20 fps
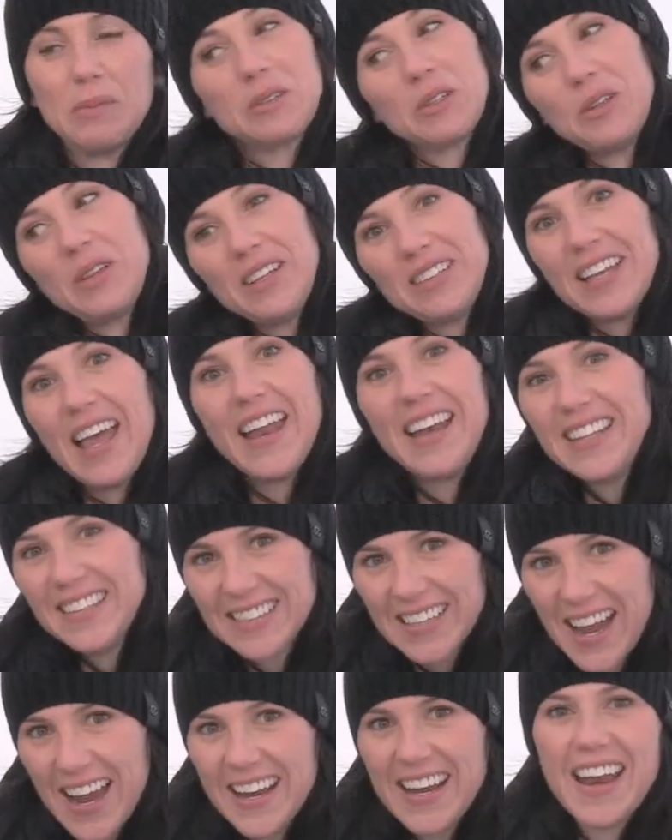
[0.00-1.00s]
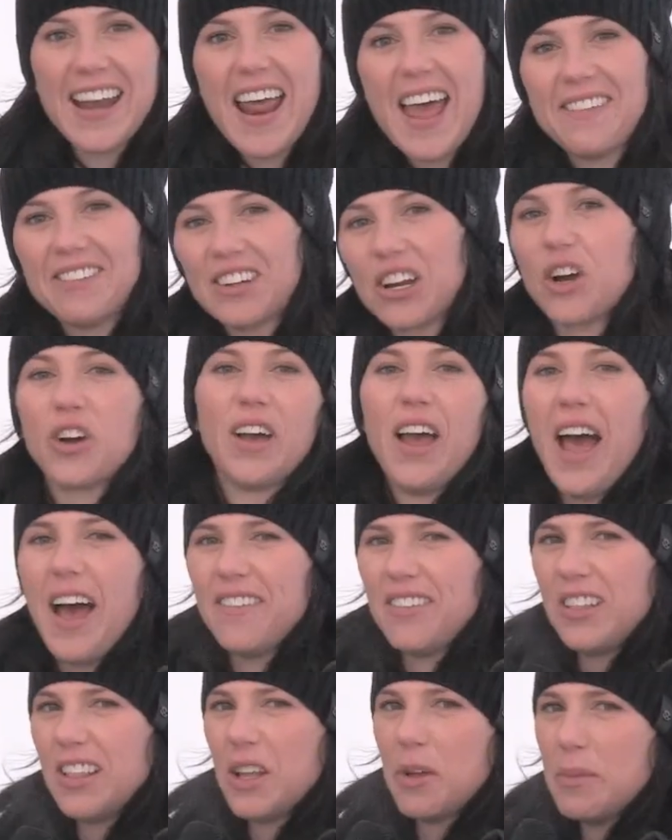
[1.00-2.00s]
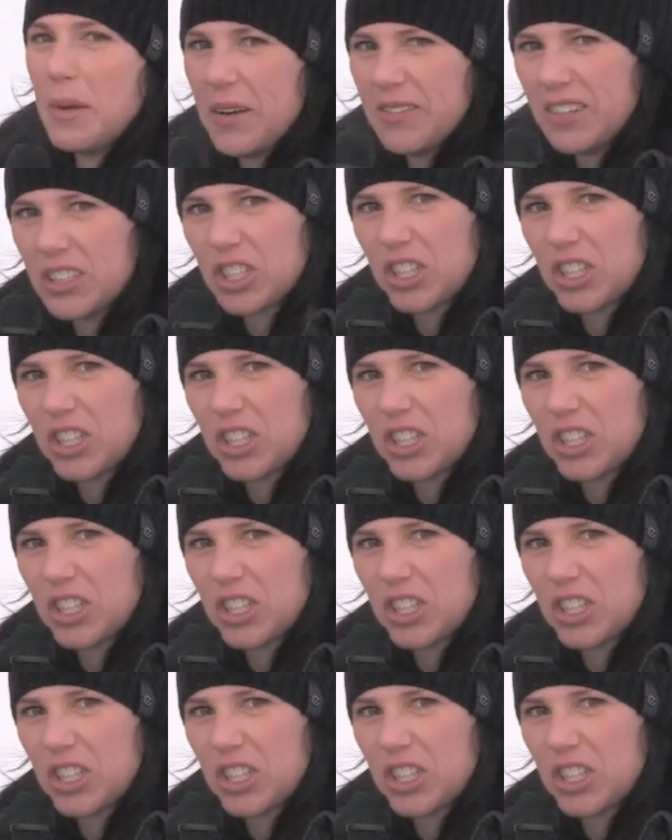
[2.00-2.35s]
So let's head inside and have a have a little bit of a